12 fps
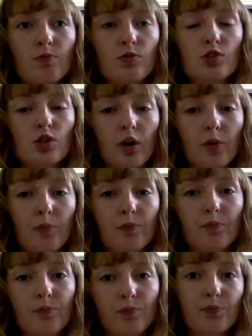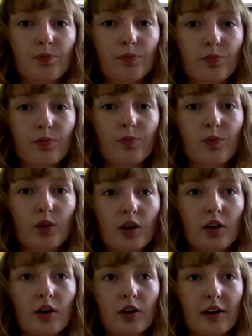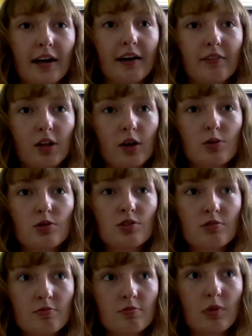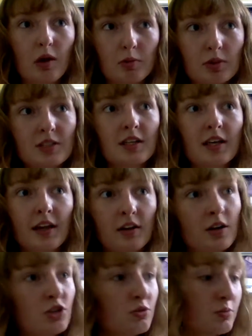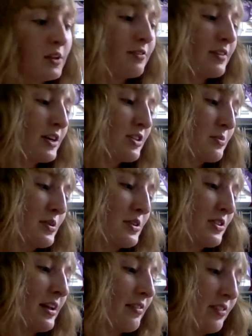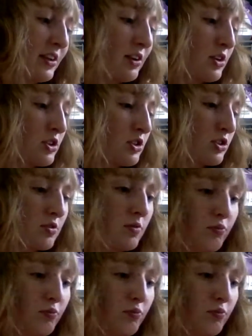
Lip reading: so good to have those probably together. I should really find just a bunch of lifelink creatures.